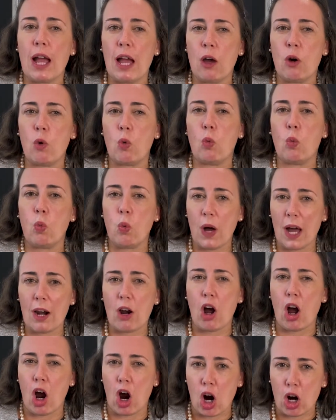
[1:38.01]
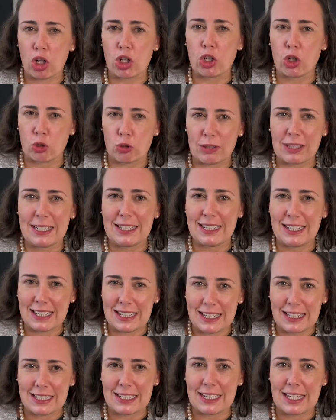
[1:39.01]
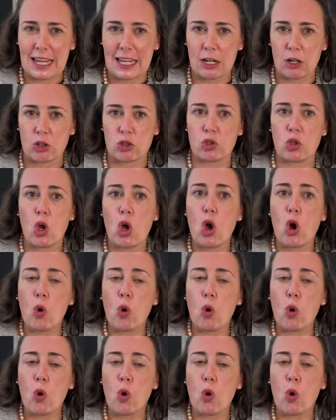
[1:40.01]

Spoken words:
out what are your leading indicators.